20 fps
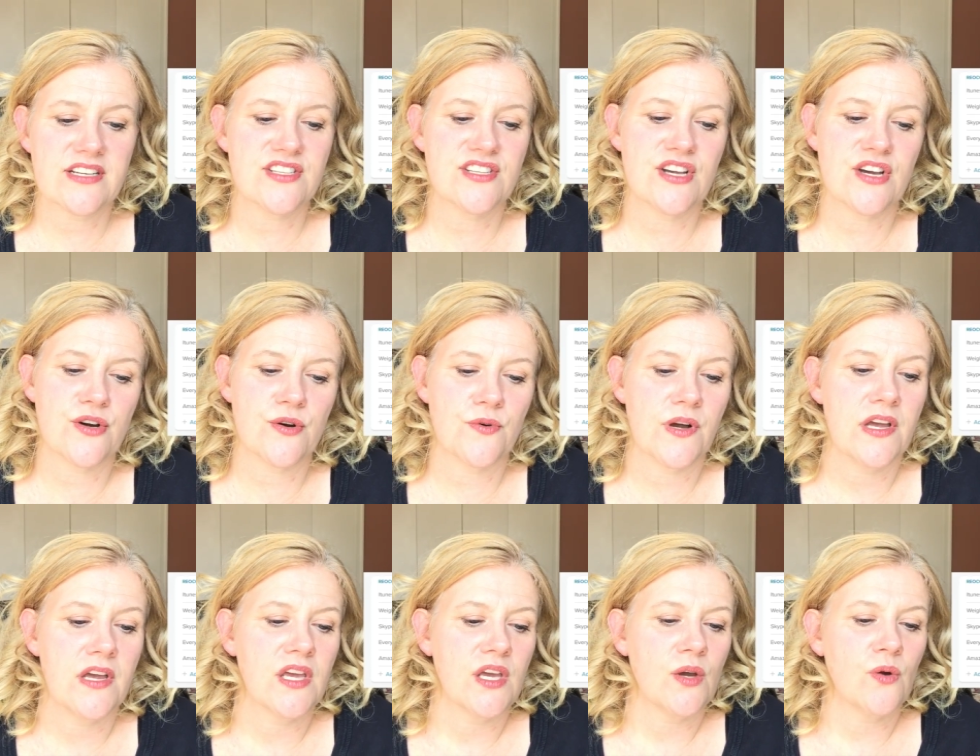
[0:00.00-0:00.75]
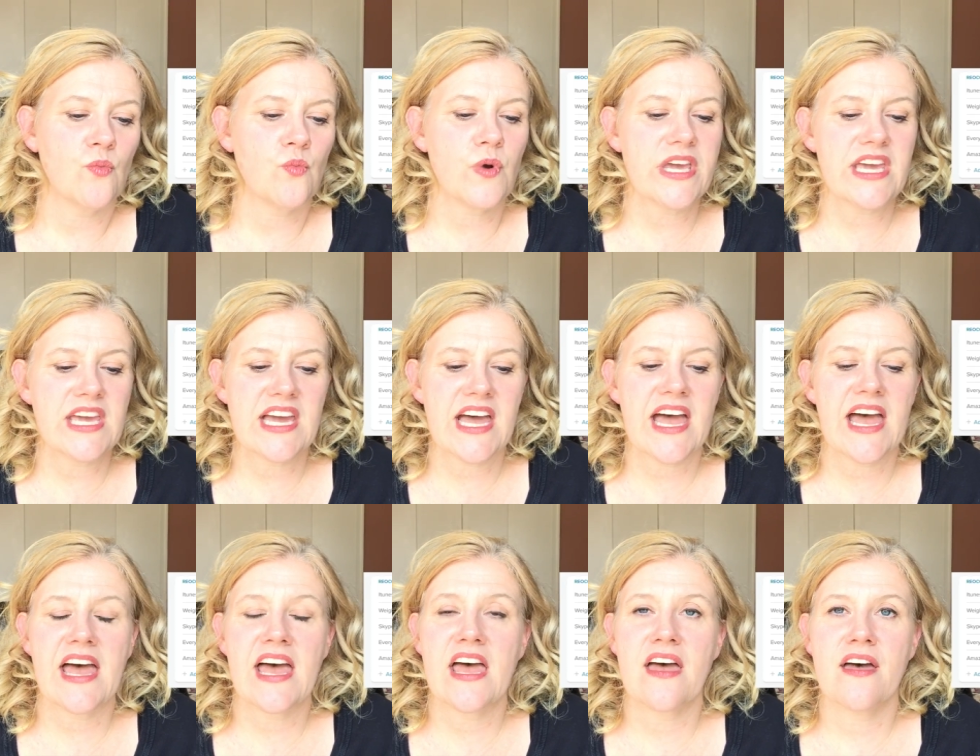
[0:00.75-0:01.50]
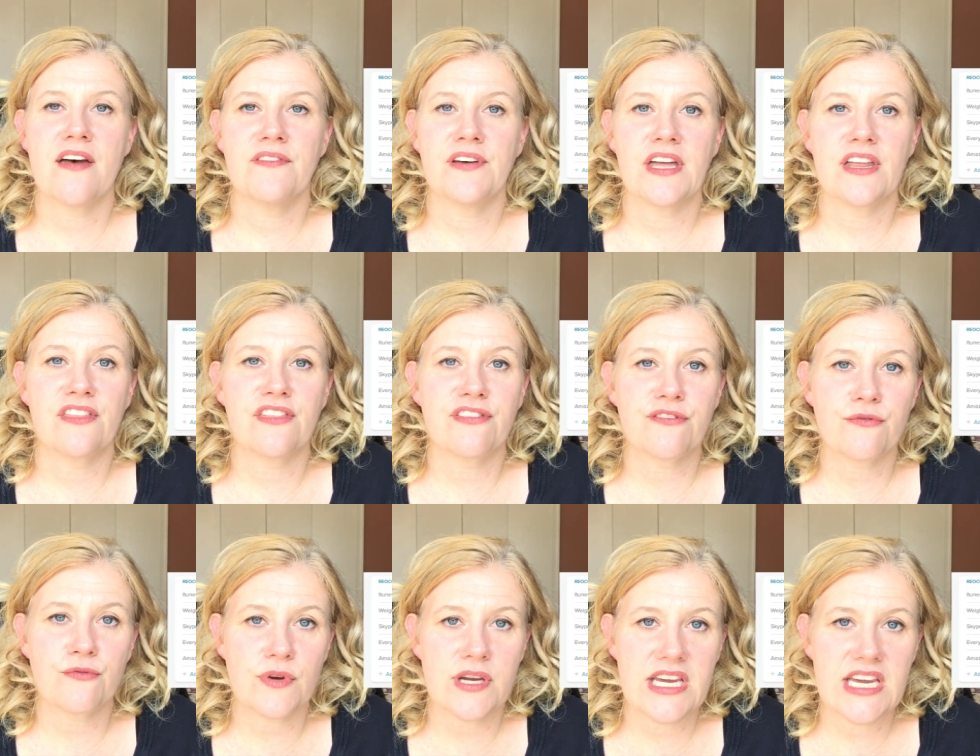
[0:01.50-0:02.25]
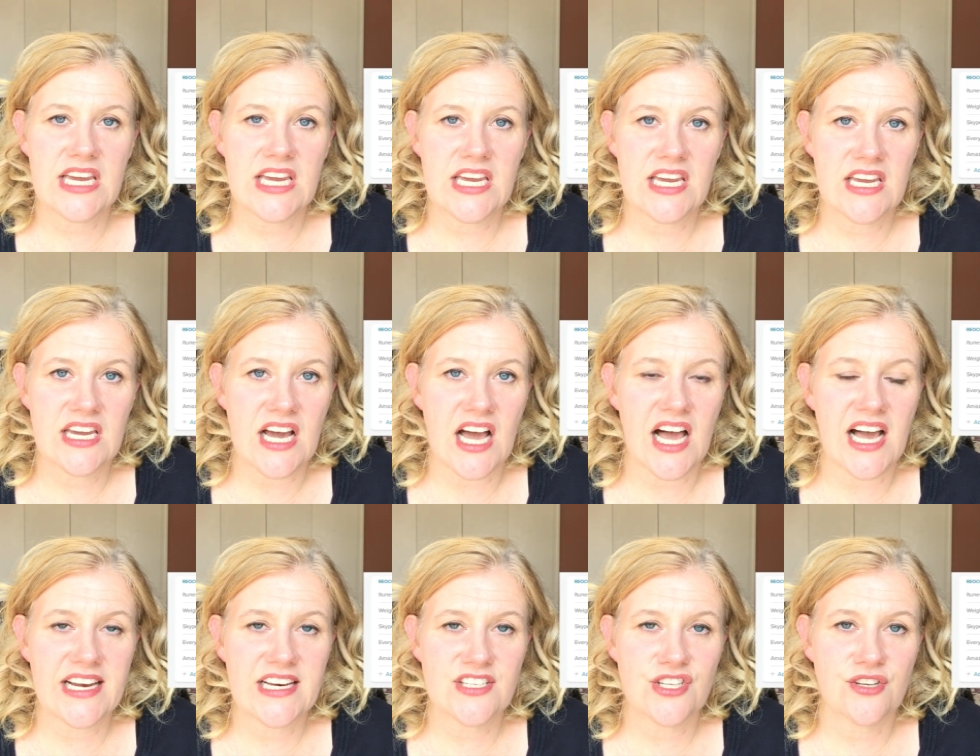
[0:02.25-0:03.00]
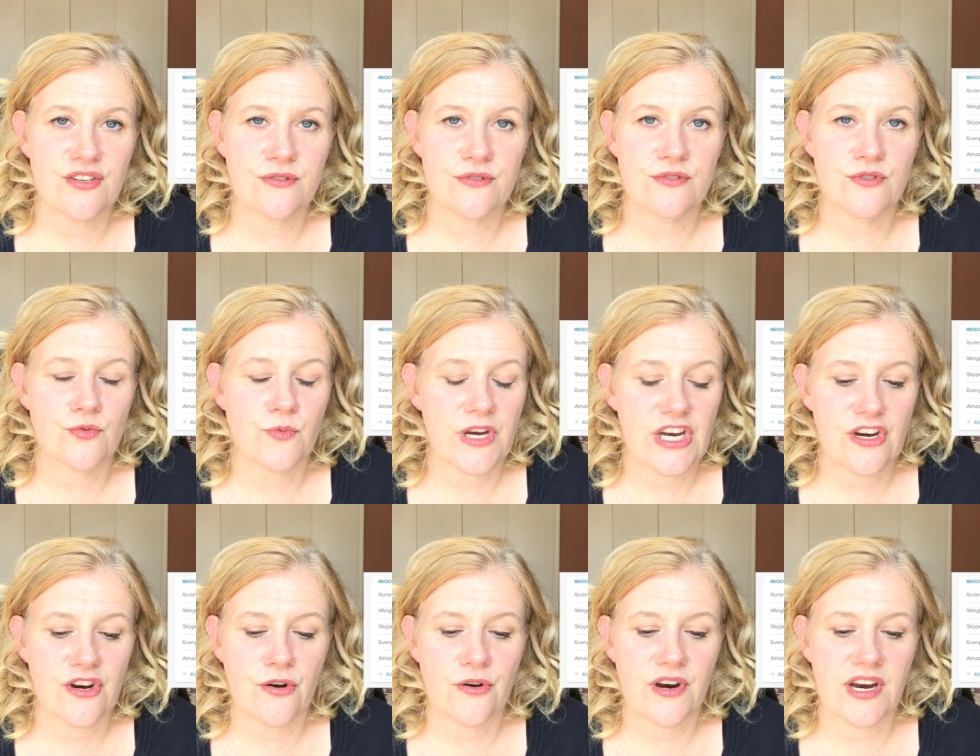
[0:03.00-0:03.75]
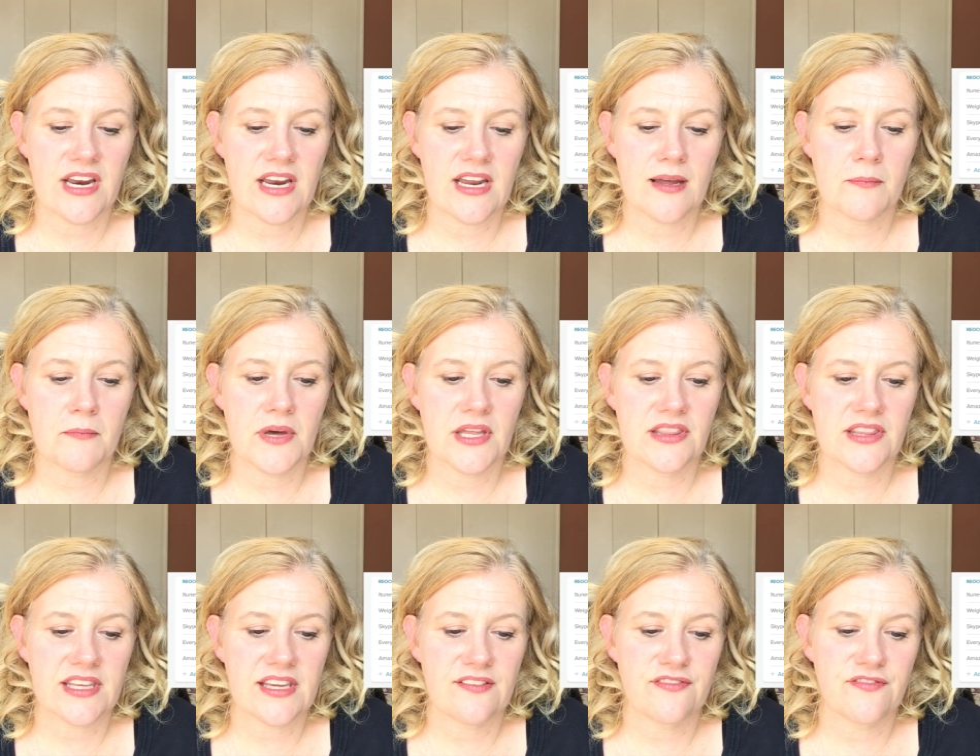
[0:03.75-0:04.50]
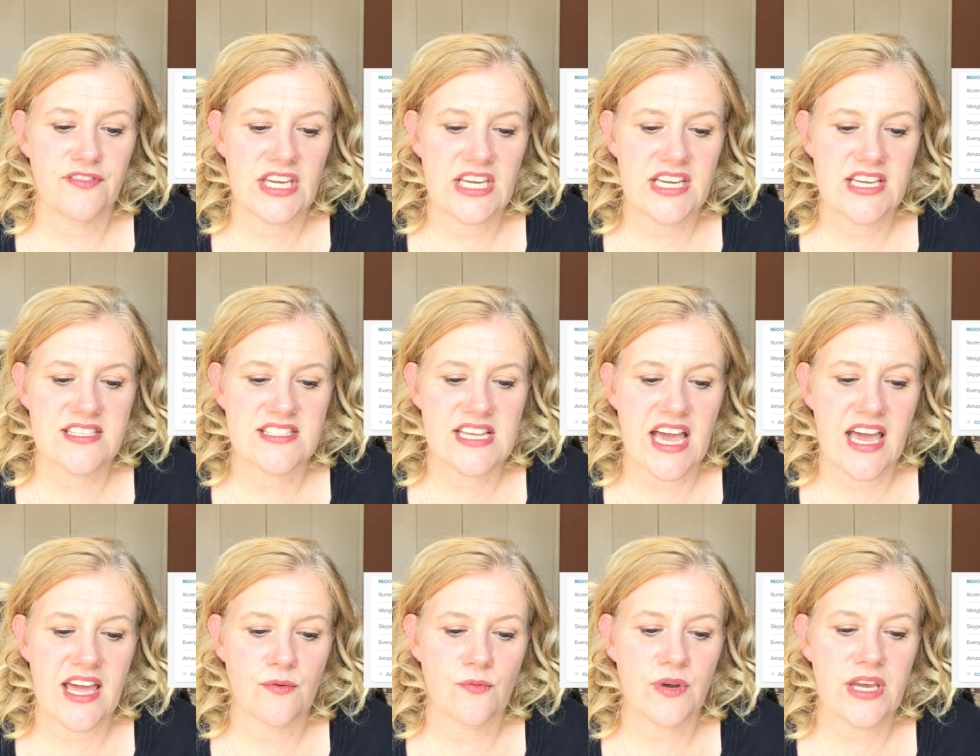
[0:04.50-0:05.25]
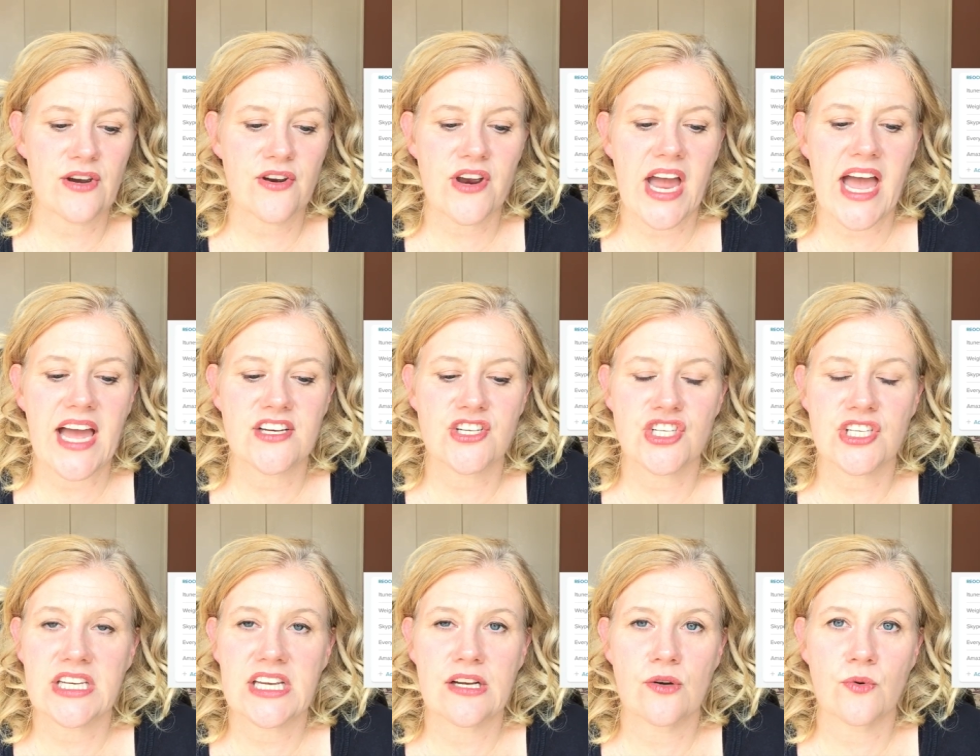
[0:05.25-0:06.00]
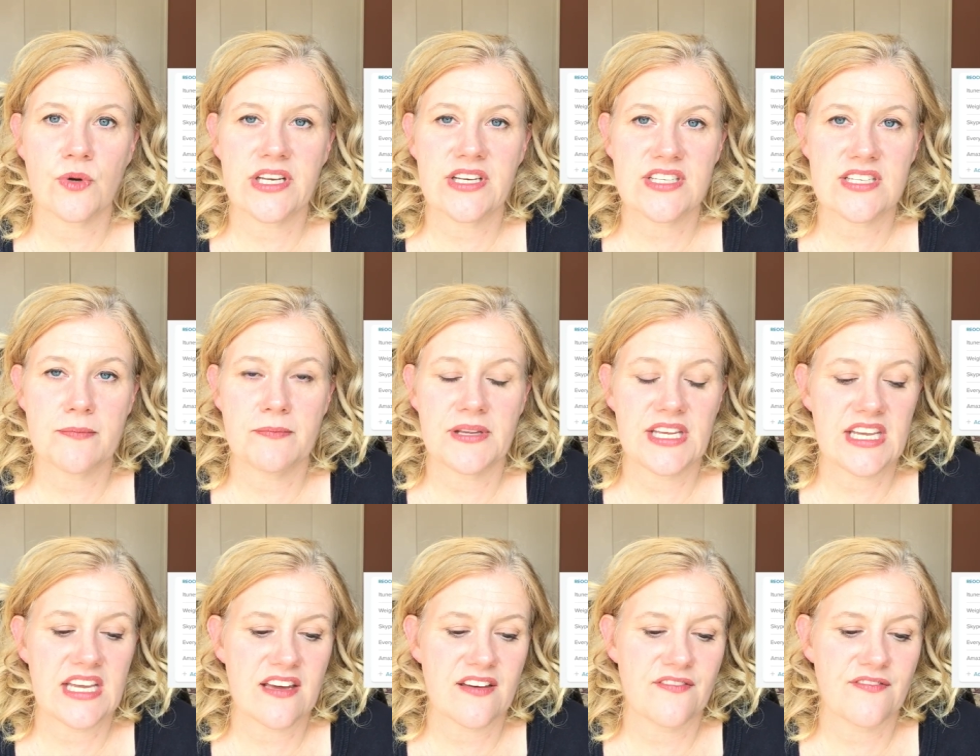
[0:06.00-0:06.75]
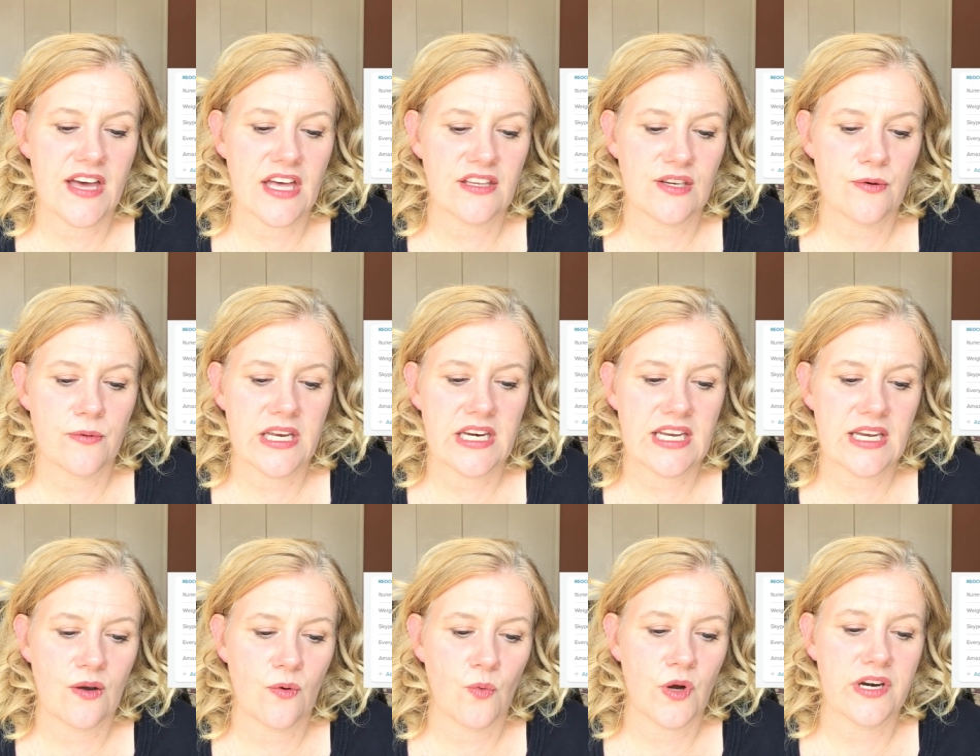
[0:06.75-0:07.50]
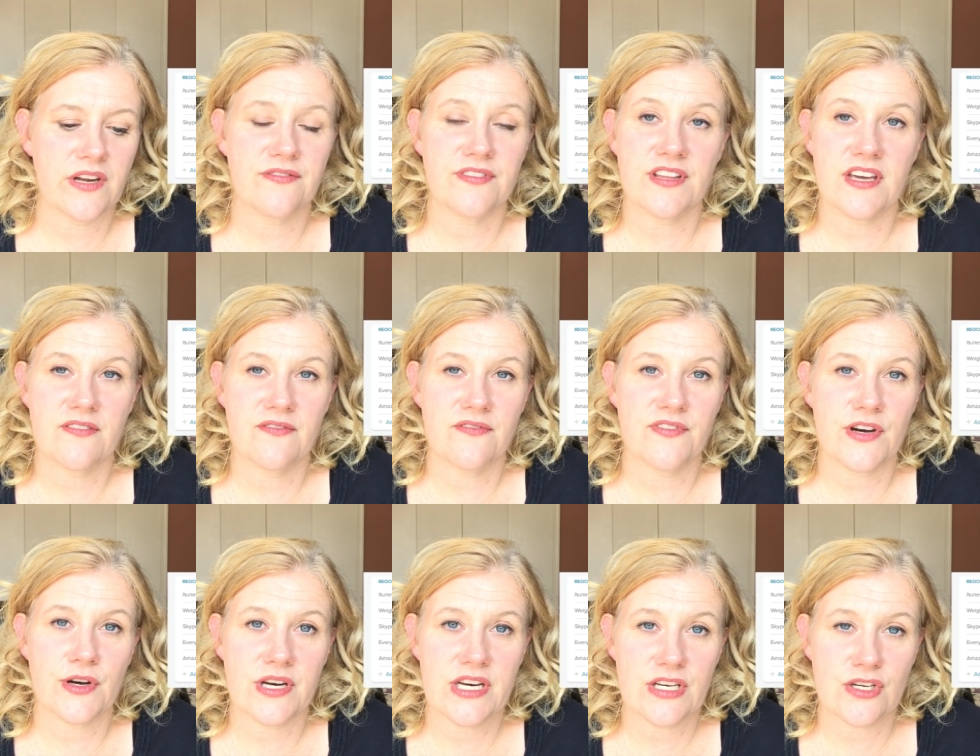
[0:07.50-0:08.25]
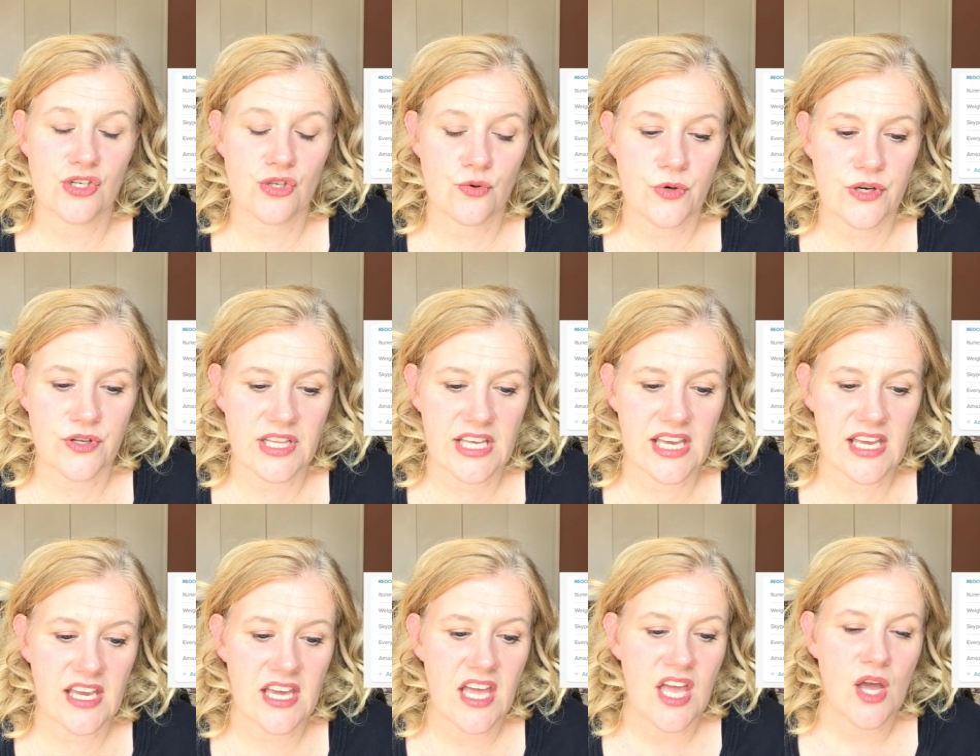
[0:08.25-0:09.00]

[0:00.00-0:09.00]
So we have three iTunes recurring monthly fees, and we are actually going to be evaluating one of them very shortly.